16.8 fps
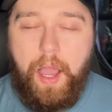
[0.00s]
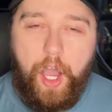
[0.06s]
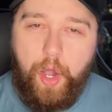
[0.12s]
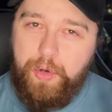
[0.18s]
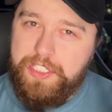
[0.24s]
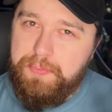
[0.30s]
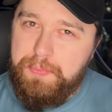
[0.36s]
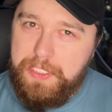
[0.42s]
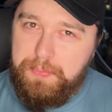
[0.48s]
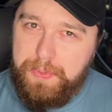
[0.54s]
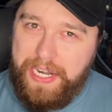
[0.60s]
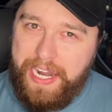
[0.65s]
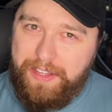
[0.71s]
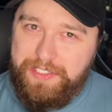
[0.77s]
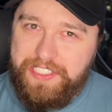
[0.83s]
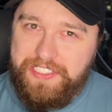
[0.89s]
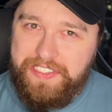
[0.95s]
always
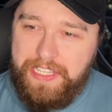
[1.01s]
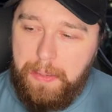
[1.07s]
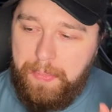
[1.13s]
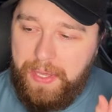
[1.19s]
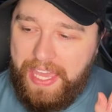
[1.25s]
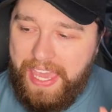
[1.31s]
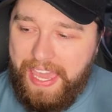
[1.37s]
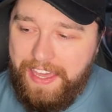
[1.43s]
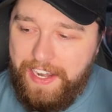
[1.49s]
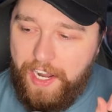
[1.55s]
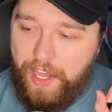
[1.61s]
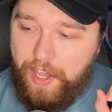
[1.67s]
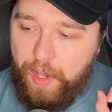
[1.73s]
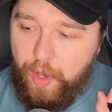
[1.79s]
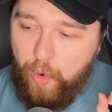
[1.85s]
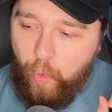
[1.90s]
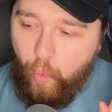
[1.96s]
mispronounce his name, but
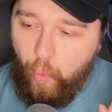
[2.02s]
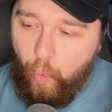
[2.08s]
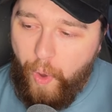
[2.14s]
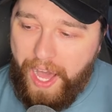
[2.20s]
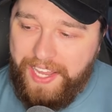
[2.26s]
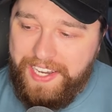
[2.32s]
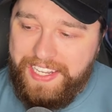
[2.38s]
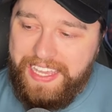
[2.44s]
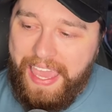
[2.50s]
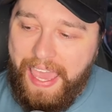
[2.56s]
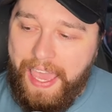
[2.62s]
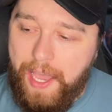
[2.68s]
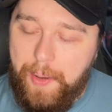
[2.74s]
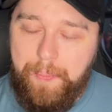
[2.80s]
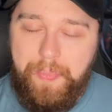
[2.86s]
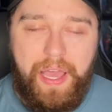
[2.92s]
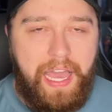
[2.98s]
Hannah
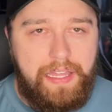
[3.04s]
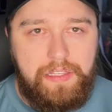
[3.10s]
Waddingham.